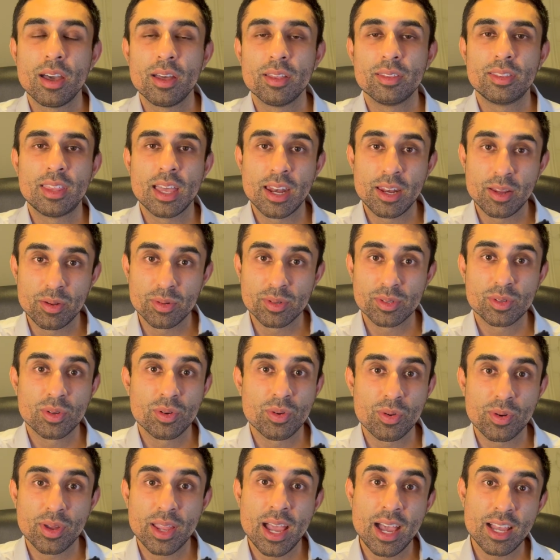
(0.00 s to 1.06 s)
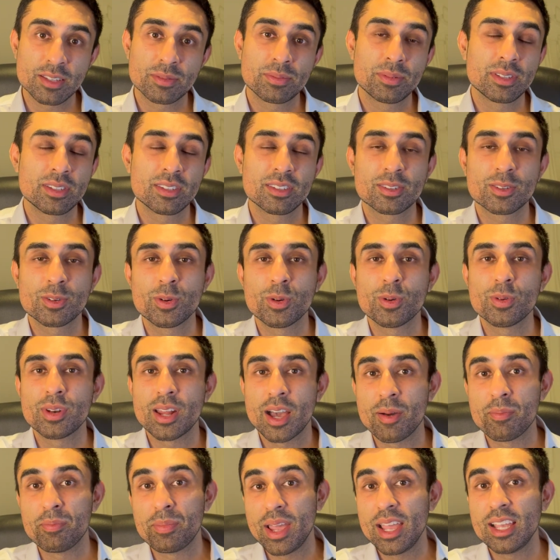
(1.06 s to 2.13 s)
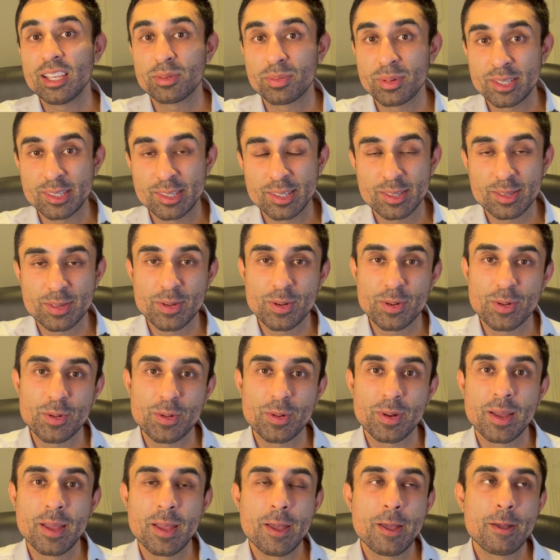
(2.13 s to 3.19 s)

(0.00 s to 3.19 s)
then it was called Cass Business School, now Bayes Business School.